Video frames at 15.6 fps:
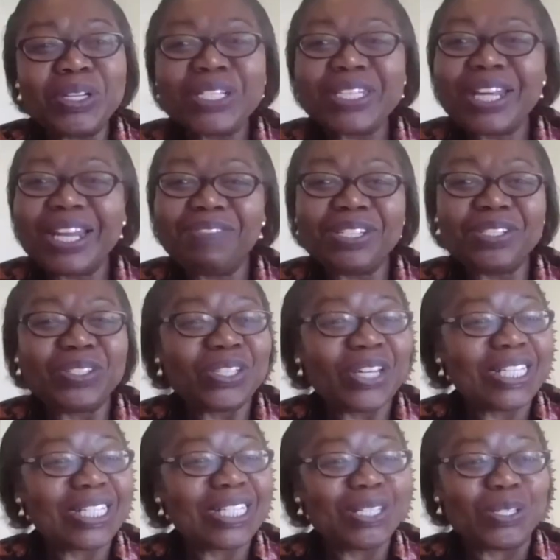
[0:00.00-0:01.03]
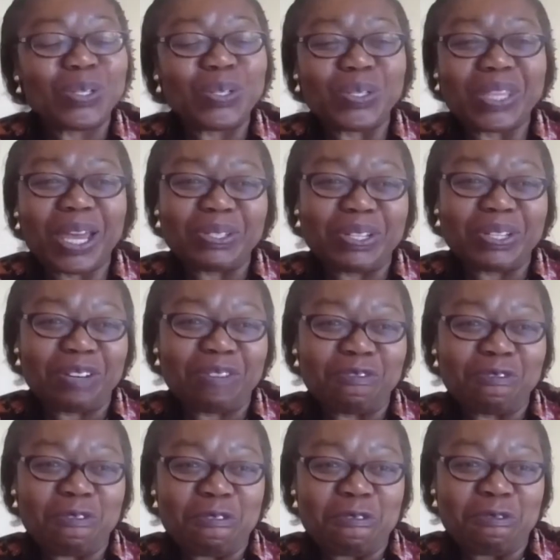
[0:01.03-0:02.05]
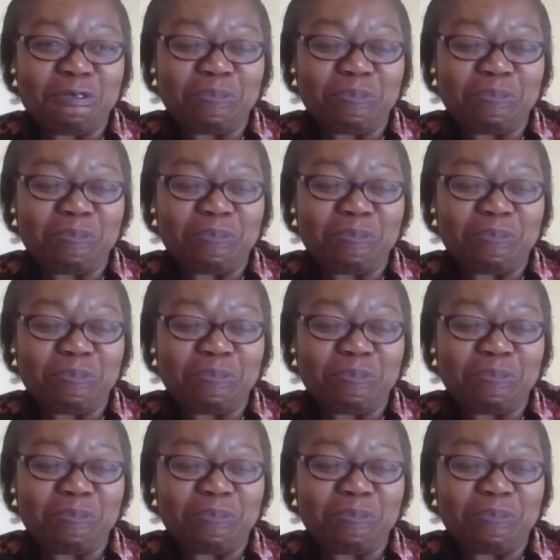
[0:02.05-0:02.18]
a television set since 2004.